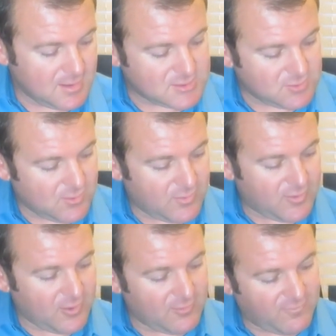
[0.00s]
So the
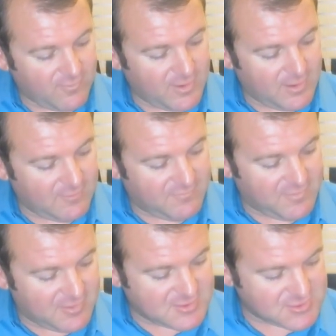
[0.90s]
3rd fret,
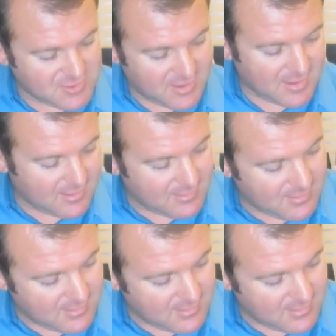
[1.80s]
5th string,